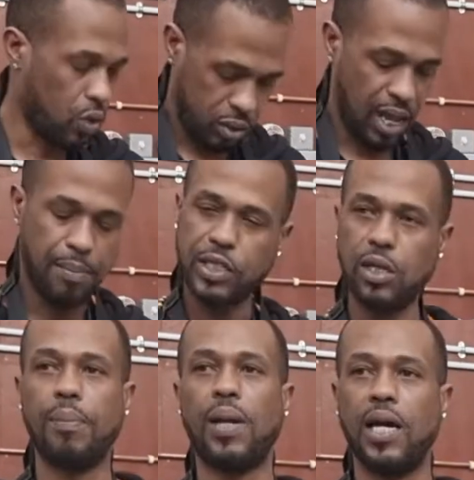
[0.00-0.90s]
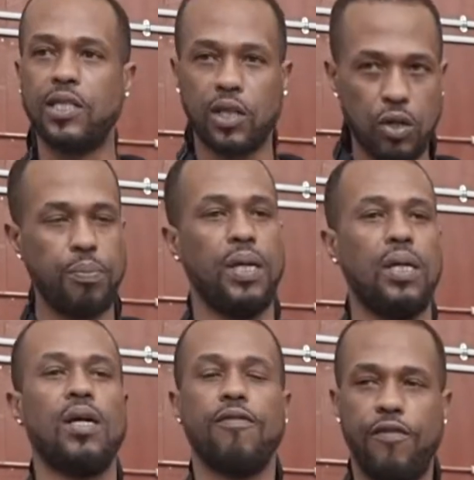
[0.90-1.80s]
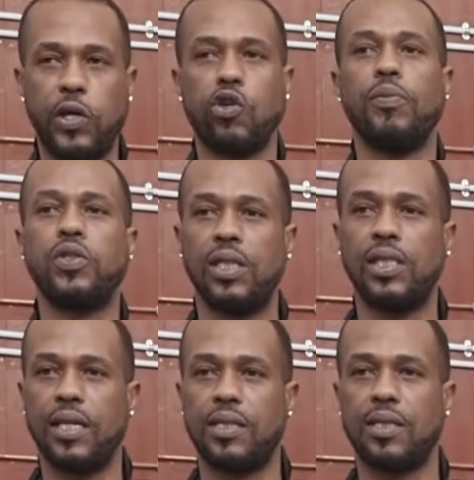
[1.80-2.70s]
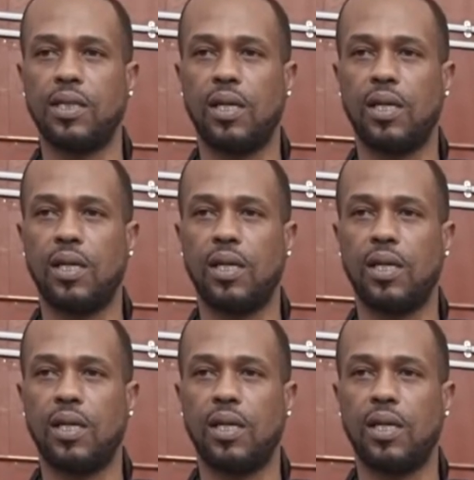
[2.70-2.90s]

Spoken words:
It could damage the appliance. It could be vulnerable to the test.